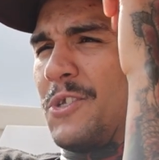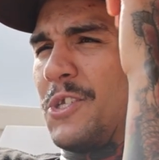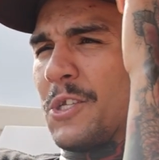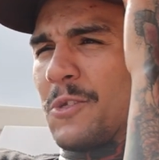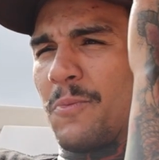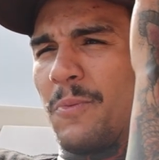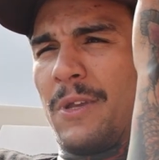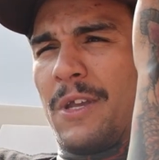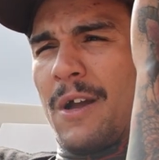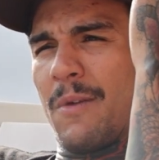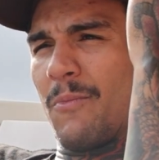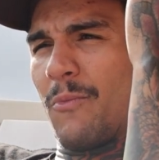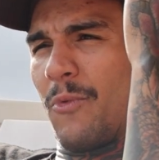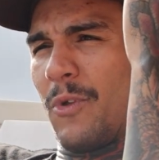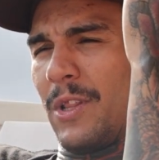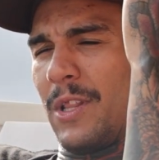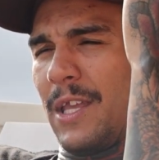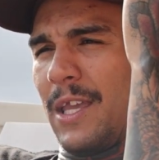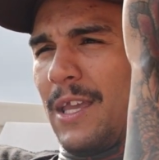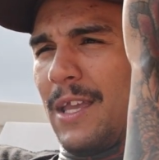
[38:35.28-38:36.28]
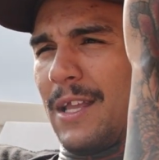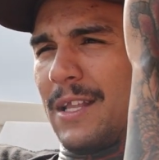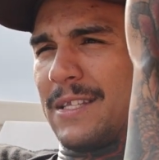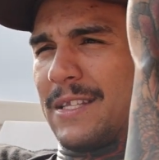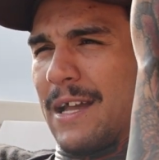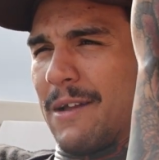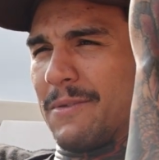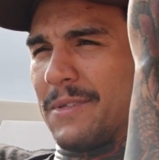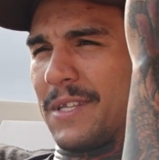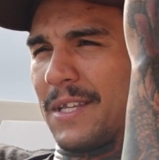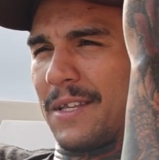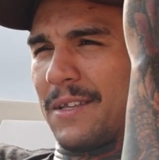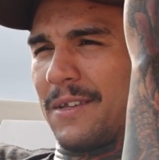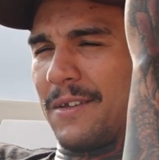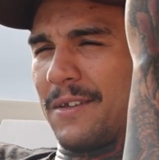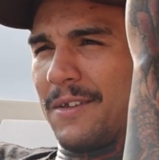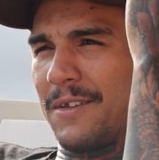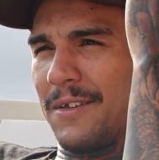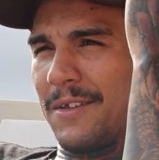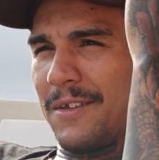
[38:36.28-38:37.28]
just become really sounds
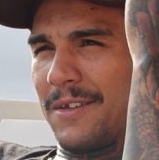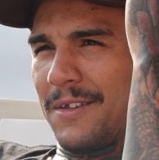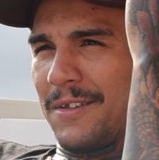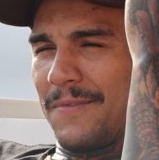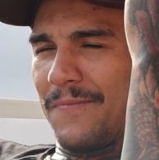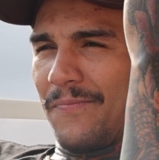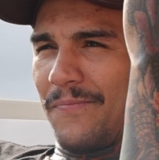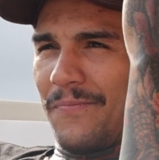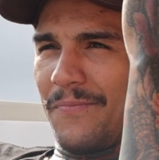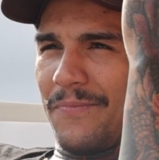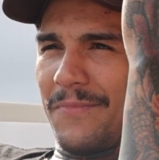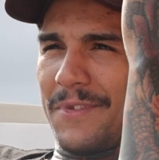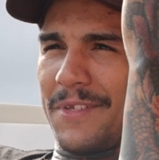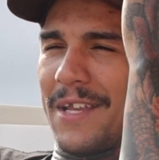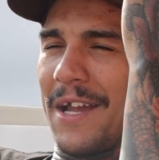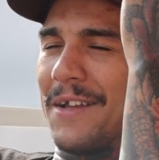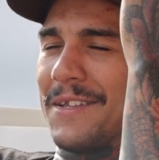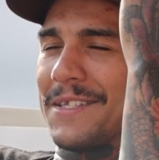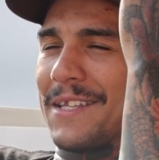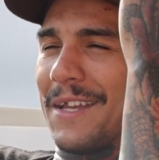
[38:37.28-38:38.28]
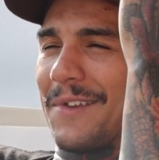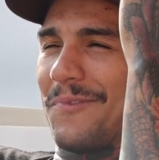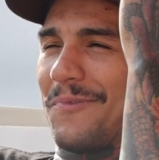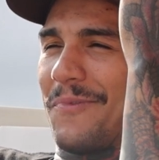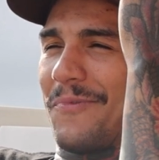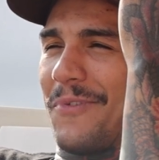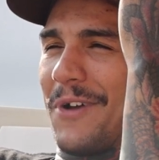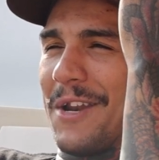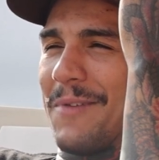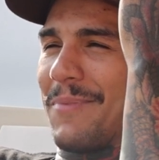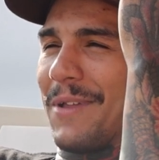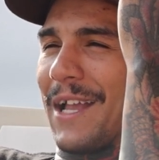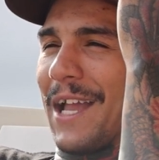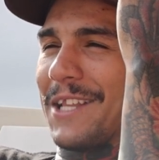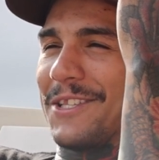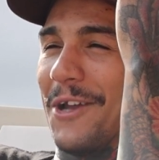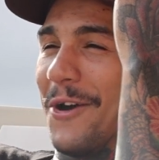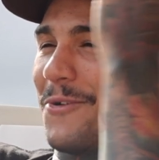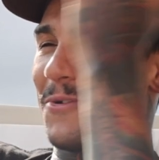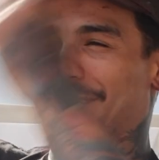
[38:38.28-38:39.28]
like funny, but like
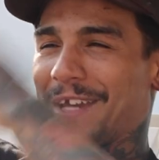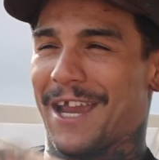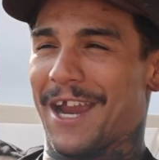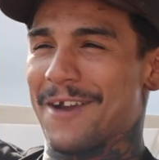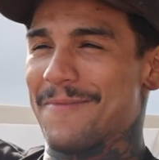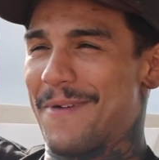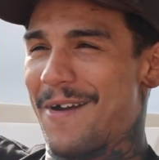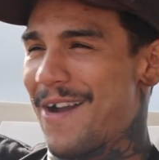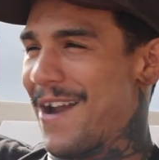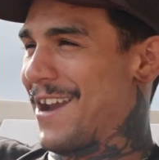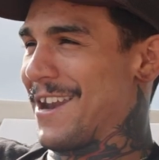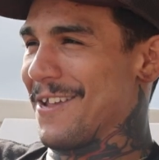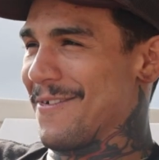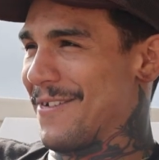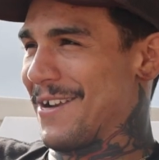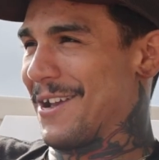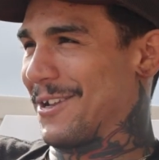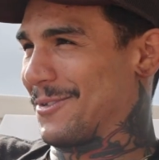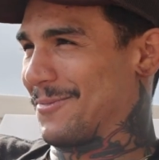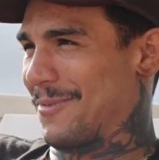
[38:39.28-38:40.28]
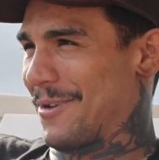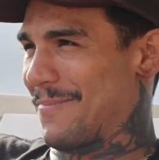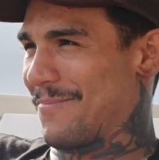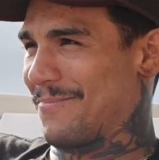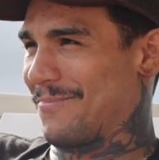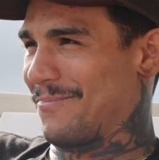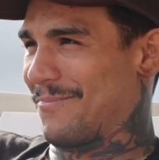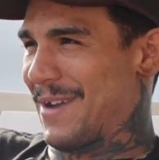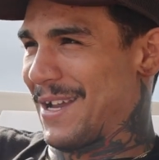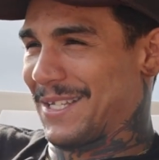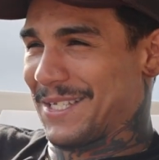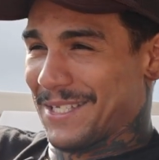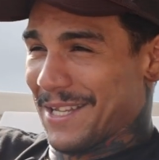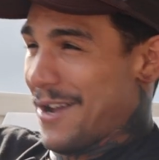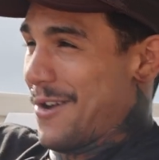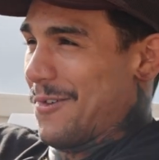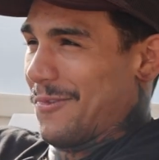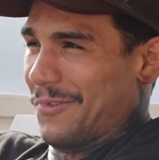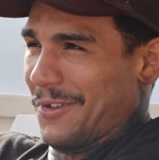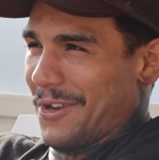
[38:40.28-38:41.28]
I don't care about anyone else but
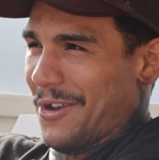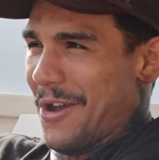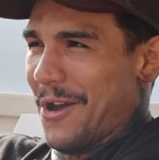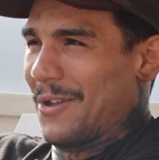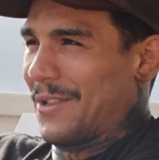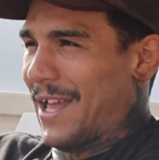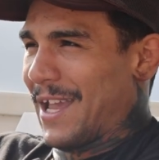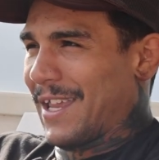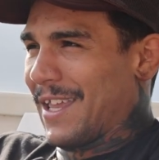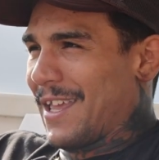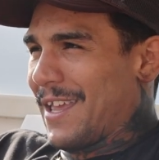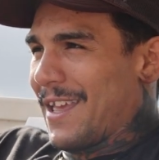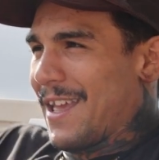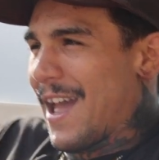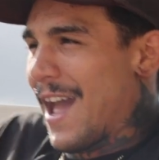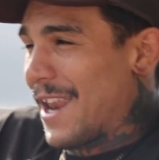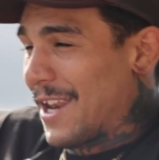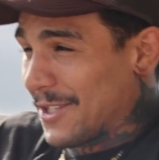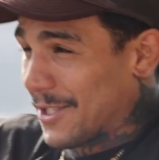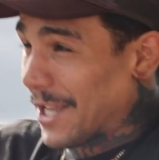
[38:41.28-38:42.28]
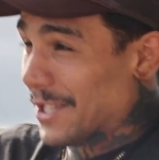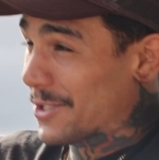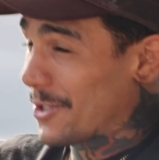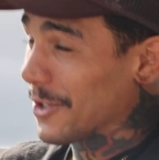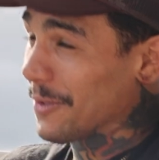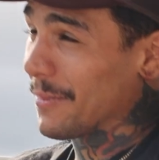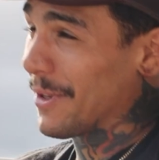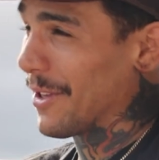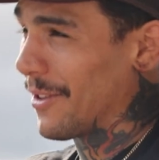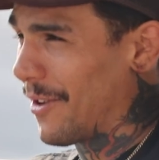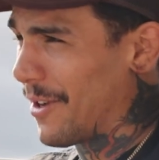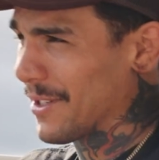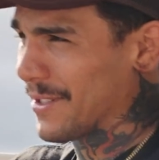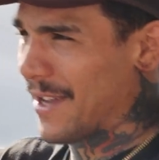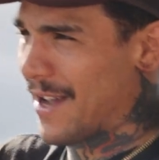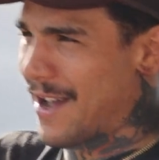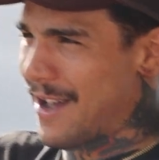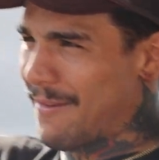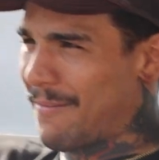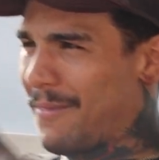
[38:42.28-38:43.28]
myself, you know, like, and that took me a long
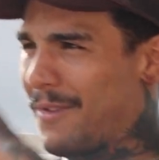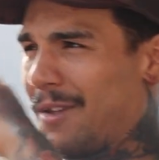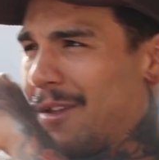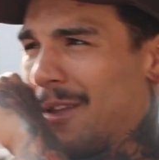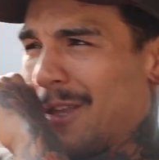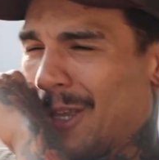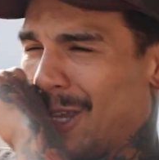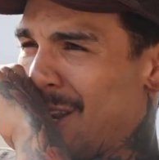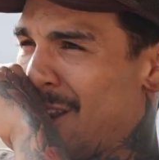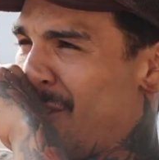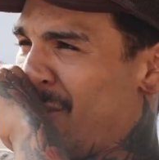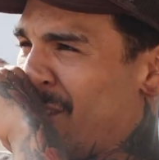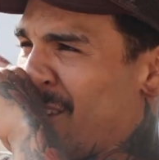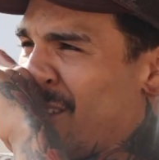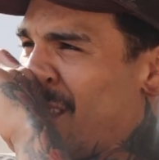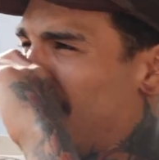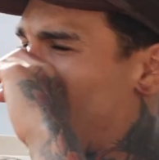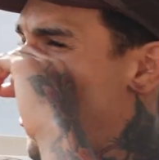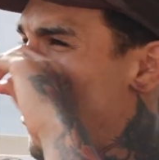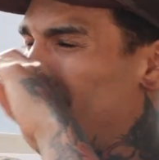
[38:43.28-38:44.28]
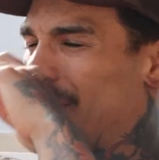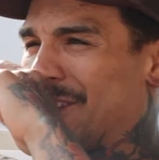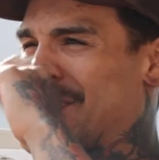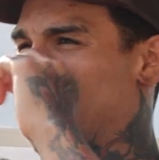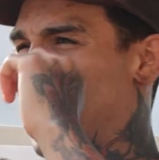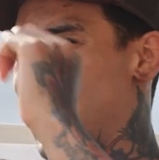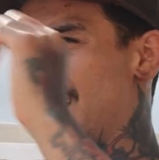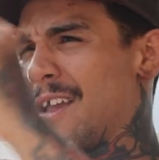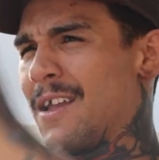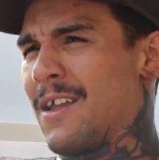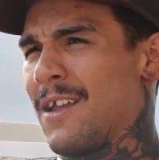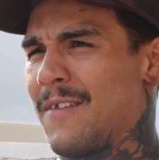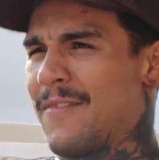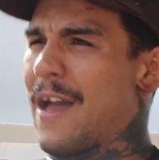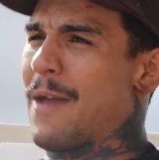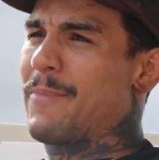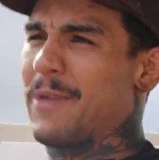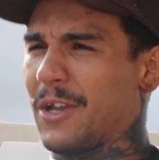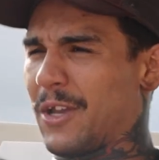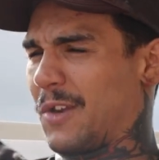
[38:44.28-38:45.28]
time, you know, where you're like, oh, this guy,
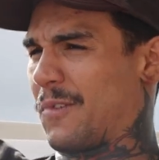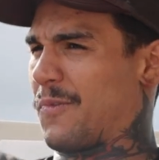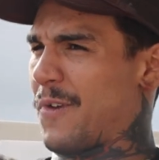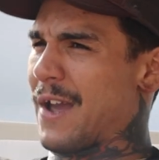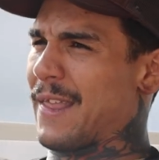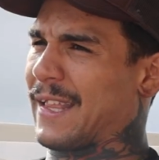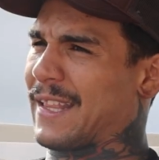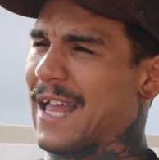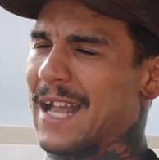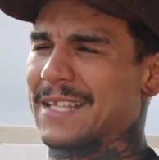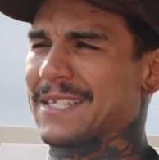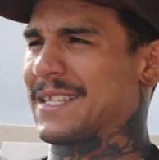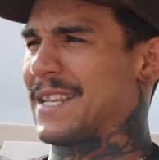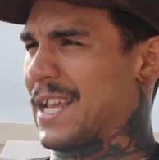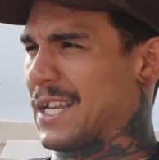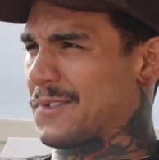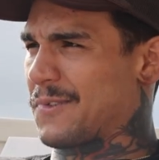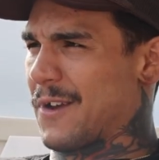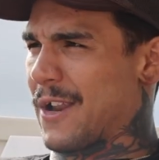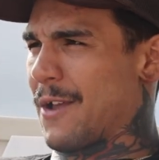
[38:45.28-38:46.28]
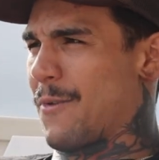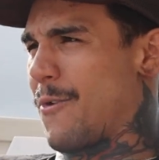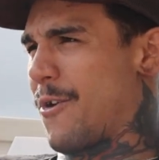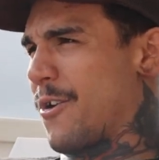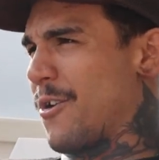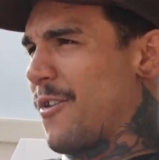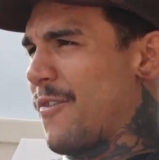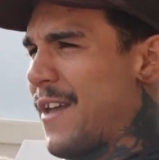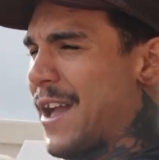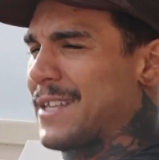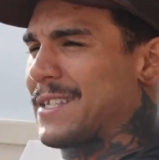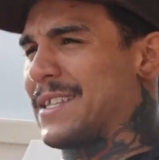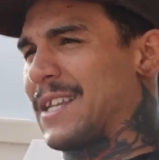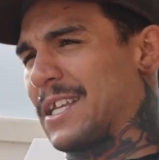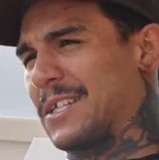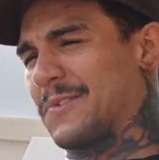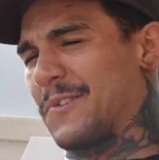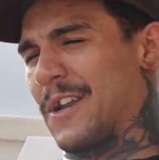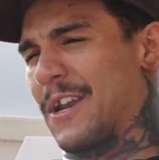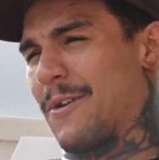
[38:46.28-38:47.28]
that'd be a good fight. Like that's the next fight I want, or that's the
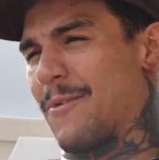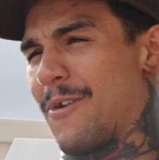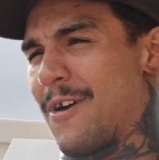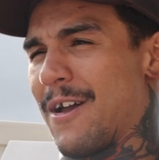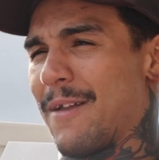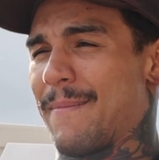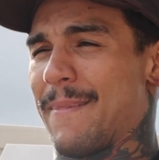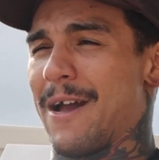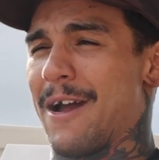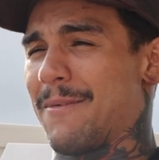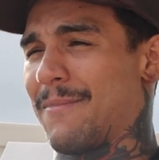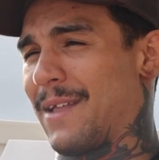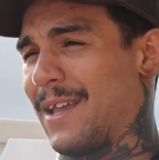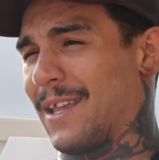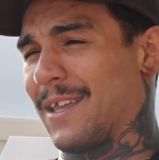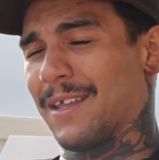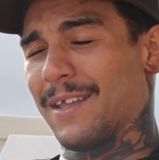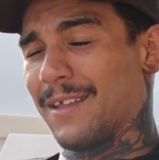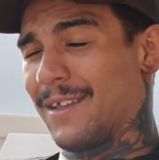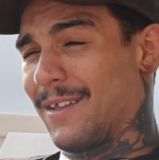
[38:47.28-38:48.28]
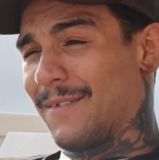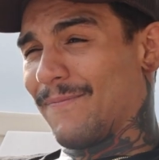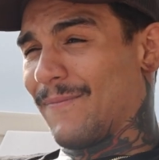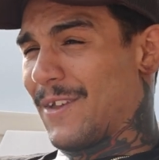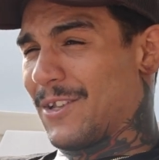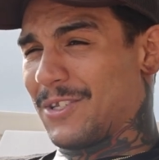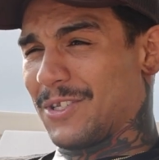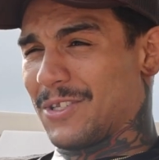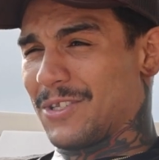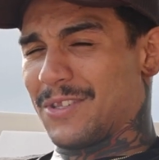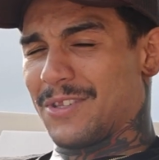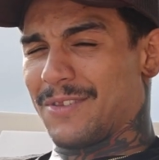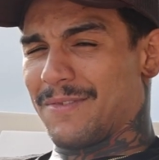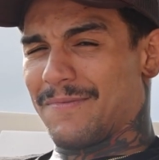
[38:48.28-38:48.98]
next fight I want. And now I'm like, I just